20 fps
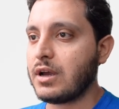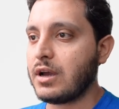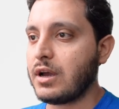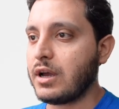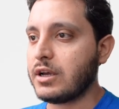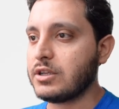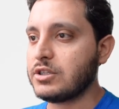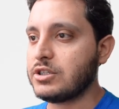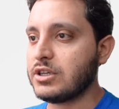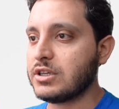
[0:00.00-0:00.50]

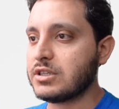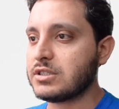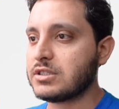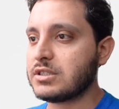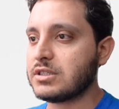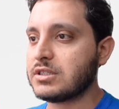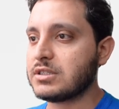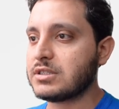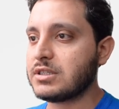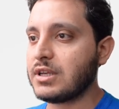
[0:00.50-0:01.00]
I
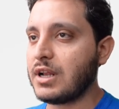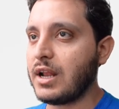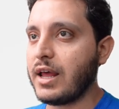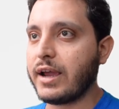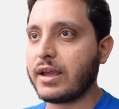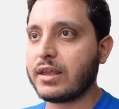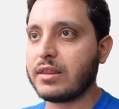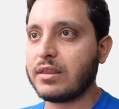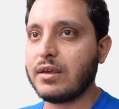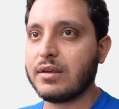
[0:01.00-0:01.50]
just
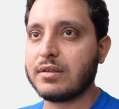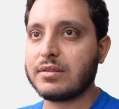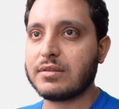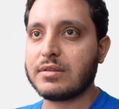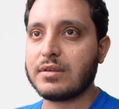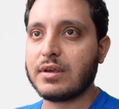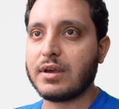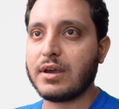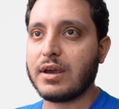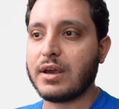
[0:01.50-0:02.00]
select
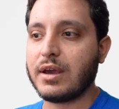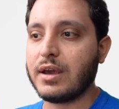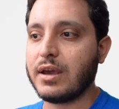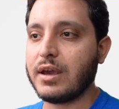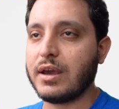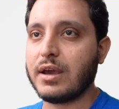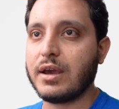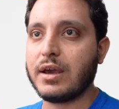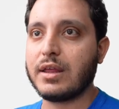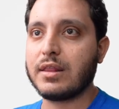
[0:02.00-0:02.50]
it
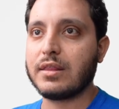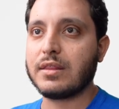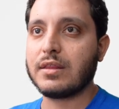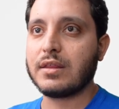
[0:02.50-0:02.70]
and